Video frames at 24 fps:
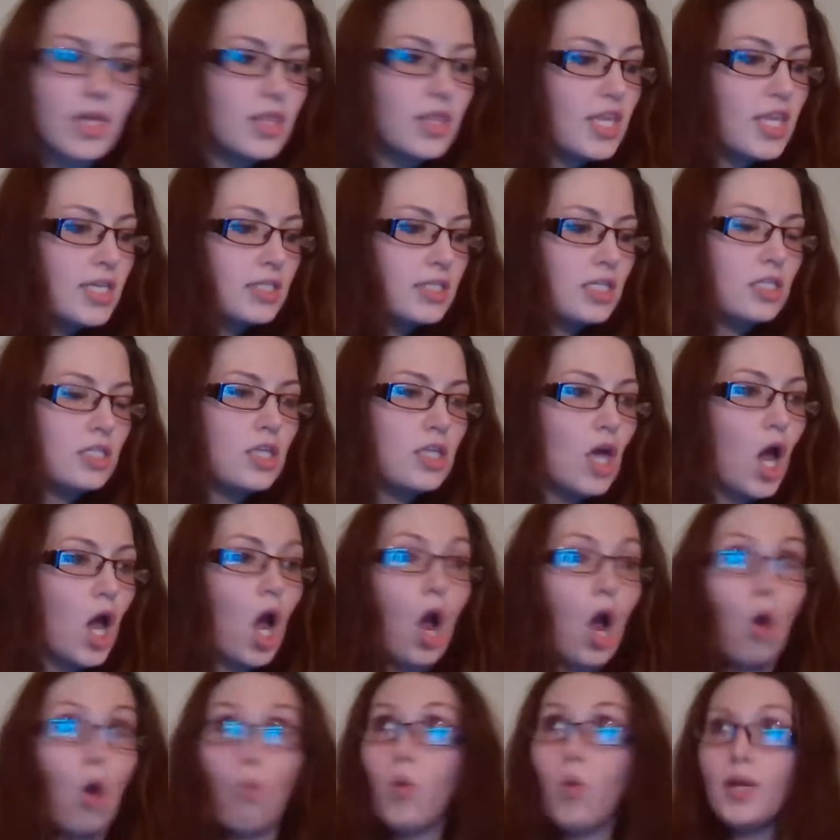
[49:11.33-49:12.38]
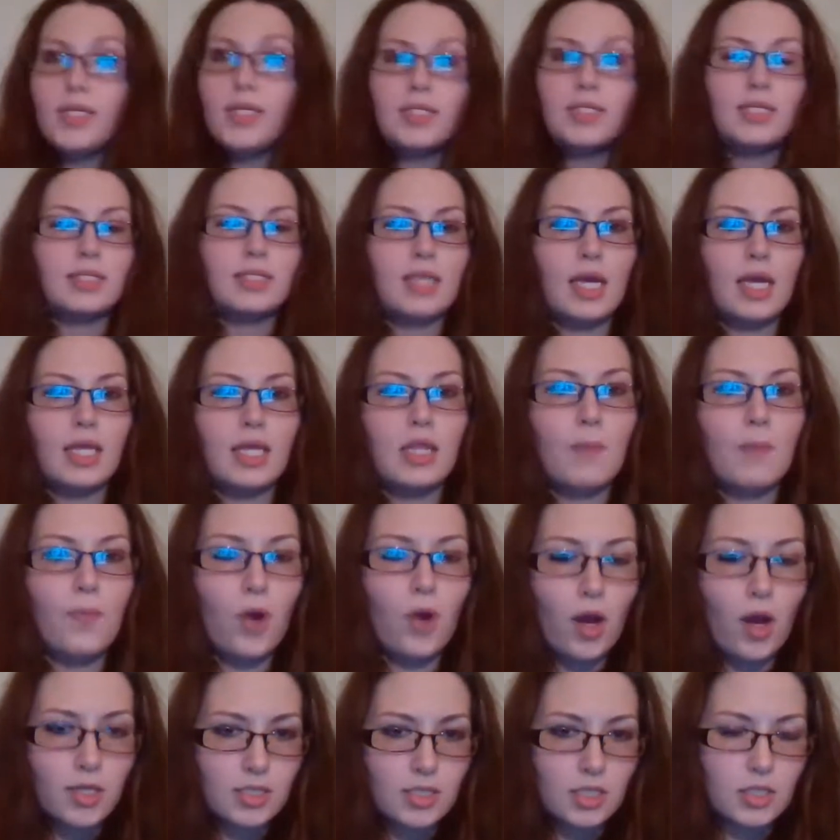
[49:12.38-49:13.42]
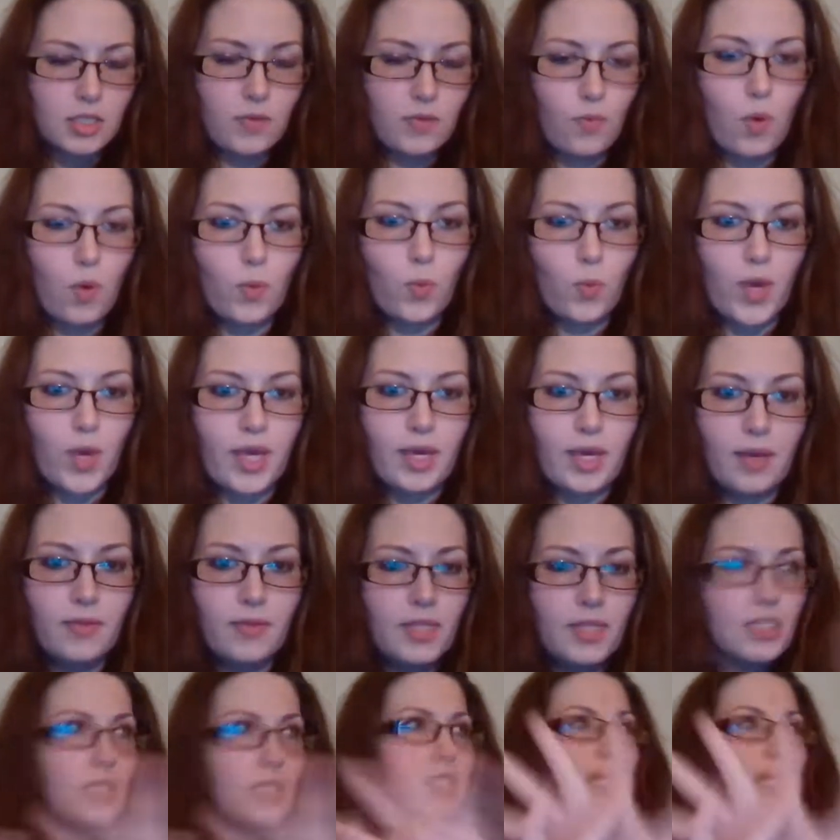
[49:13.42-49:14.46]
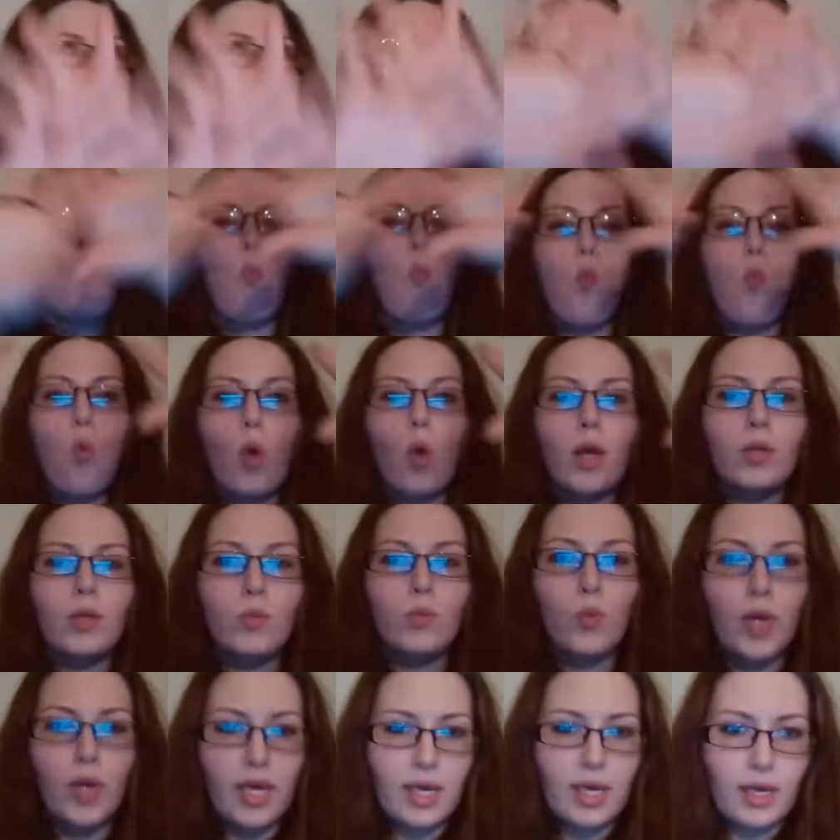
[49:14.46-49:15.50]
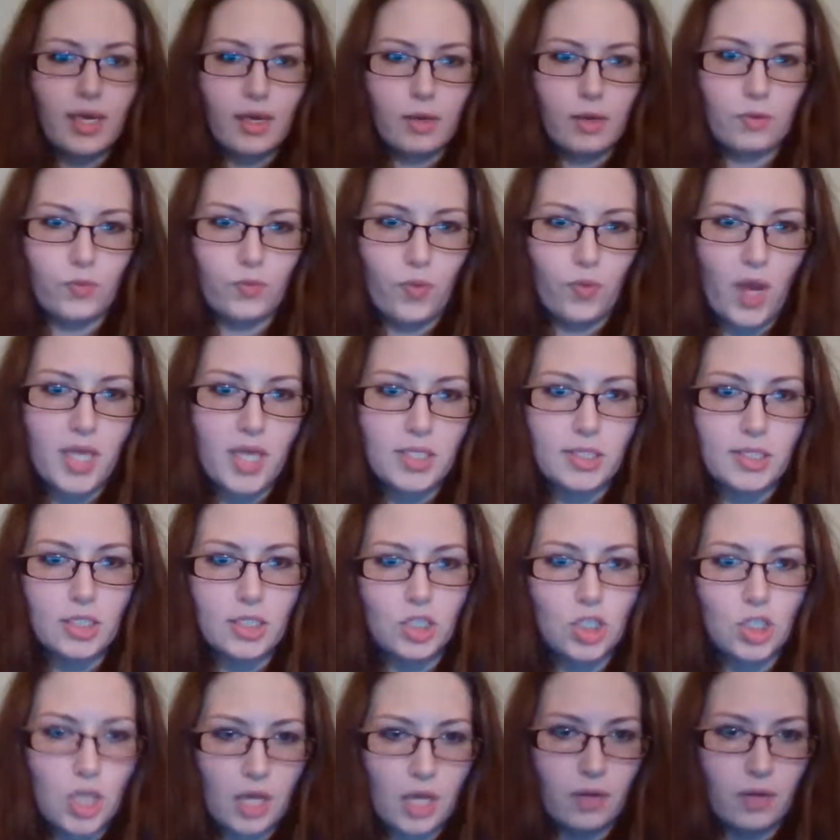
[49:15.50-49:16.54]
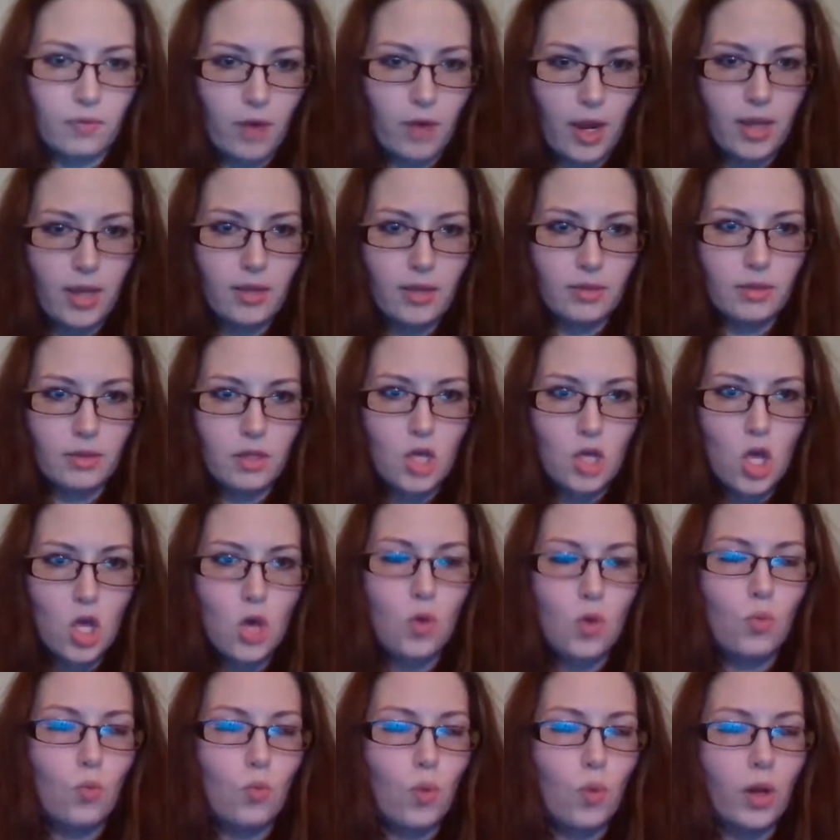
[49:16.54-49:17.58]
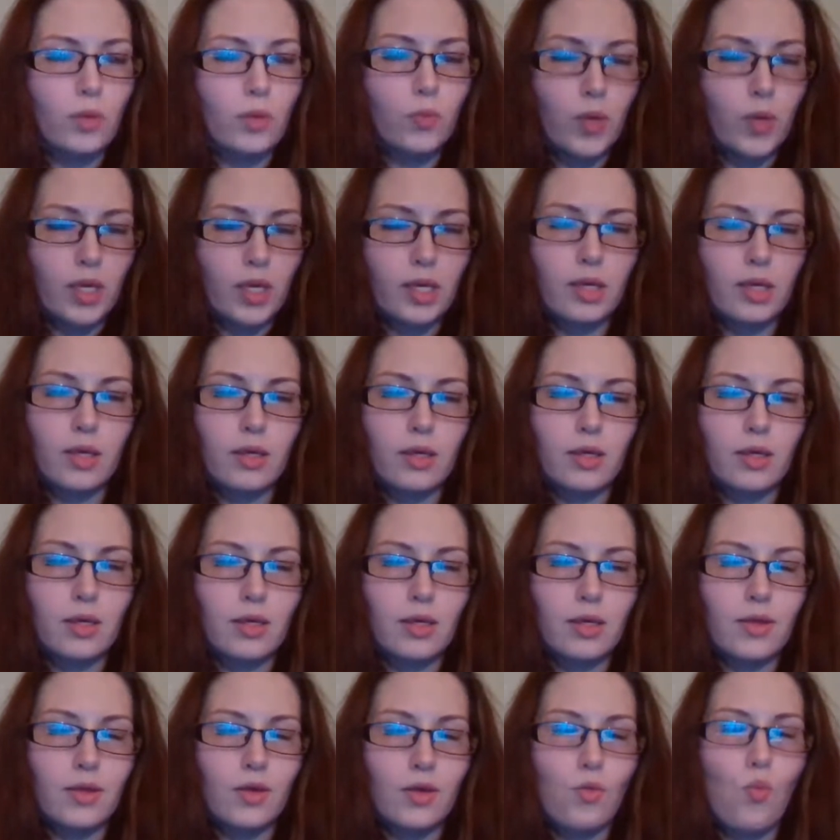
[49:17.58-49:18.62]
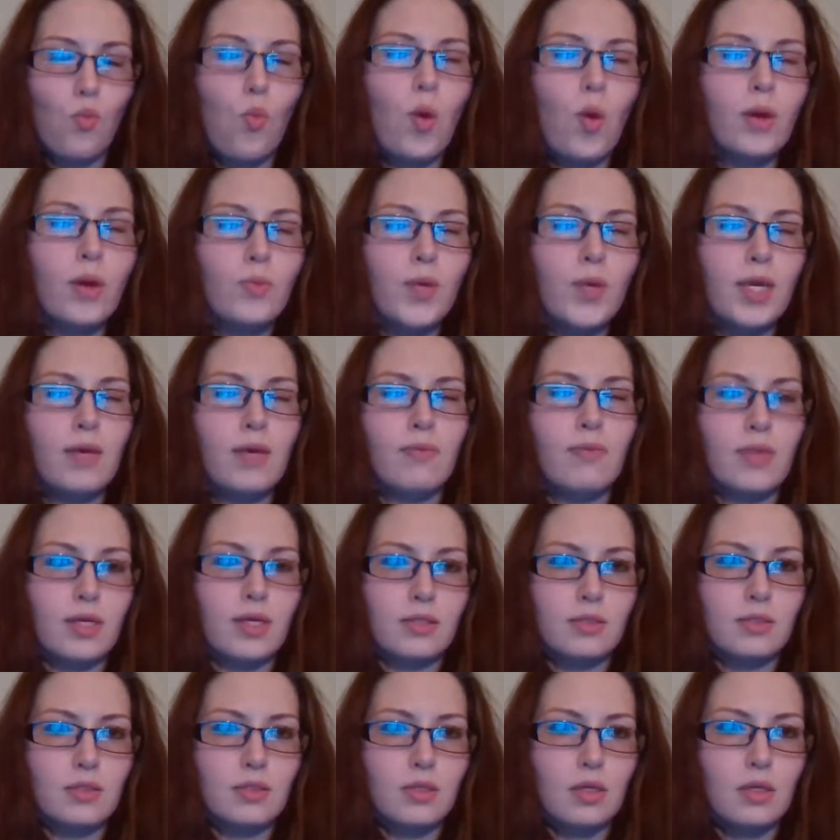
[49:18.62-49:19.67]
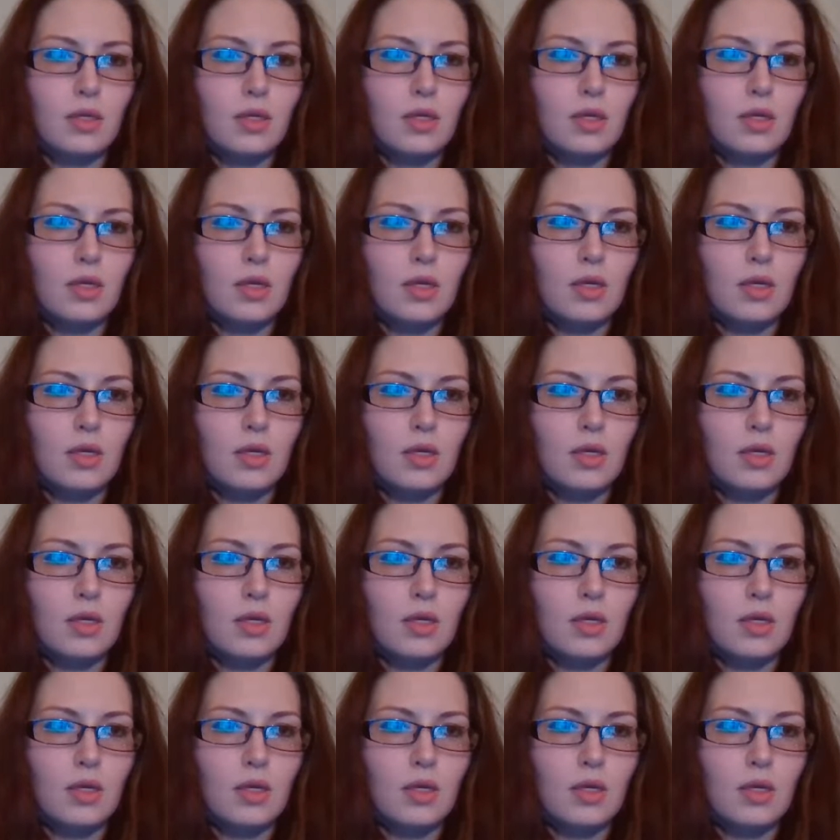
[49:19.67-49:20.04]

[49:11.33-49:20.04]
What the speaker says: I mean, what is this? In the process of 1 week. This is like 1 week of racist shit, right? 1 week. 1 week of this.